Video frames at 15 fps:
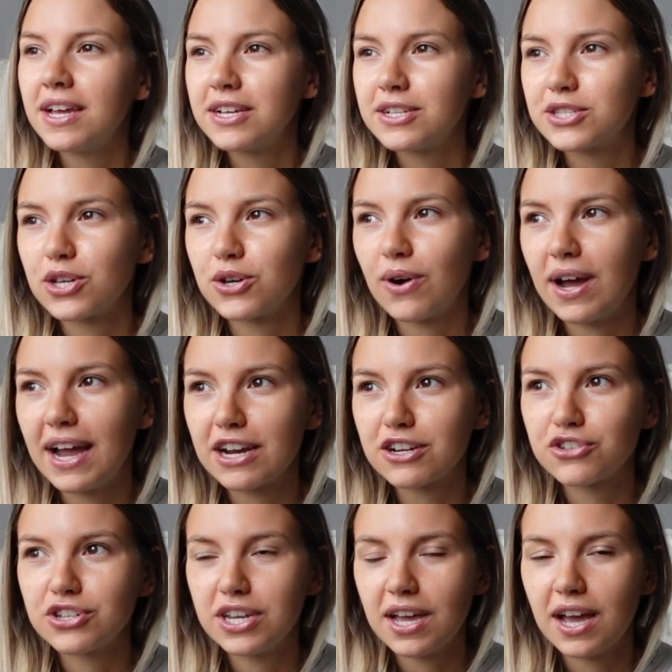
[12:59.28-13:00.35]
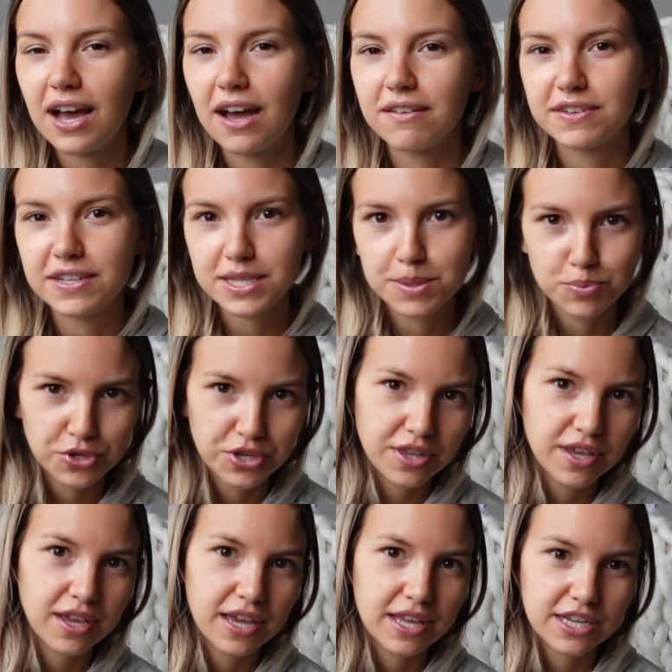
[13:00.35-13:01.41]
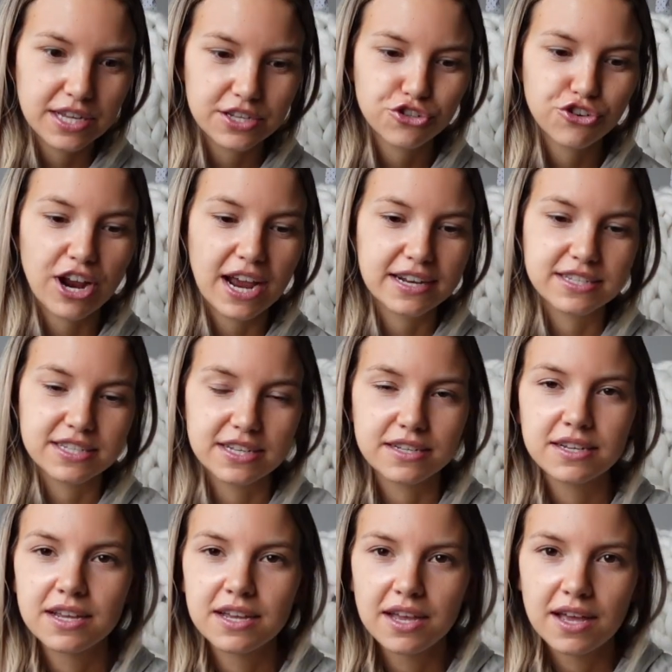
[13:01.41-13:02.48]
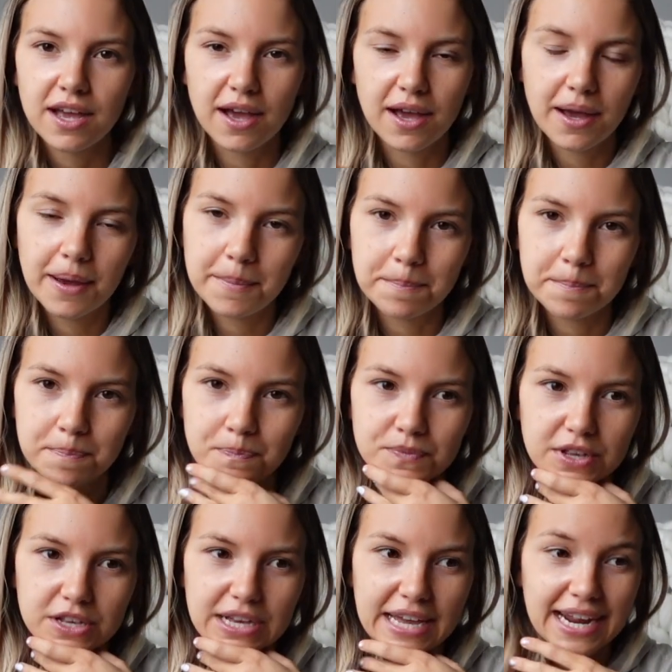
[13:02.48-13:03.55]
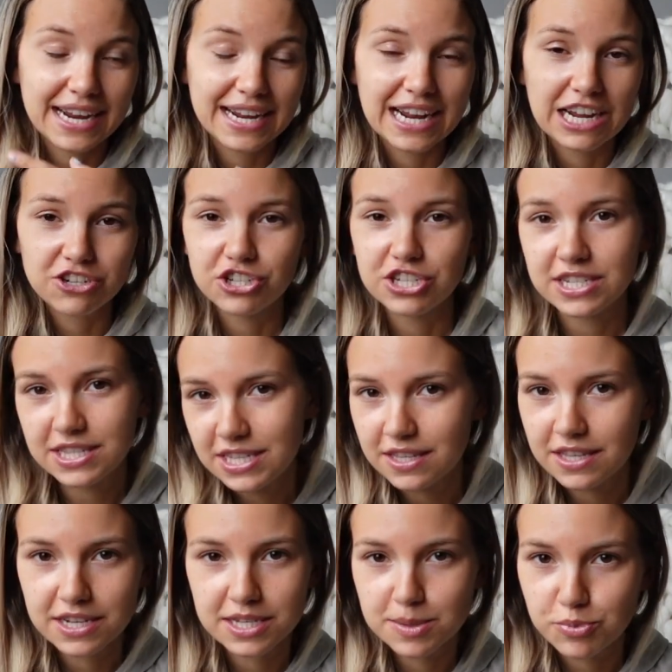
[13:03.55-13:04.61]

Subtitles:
So I actually have his breathing and it tracks it. And I can actually see that his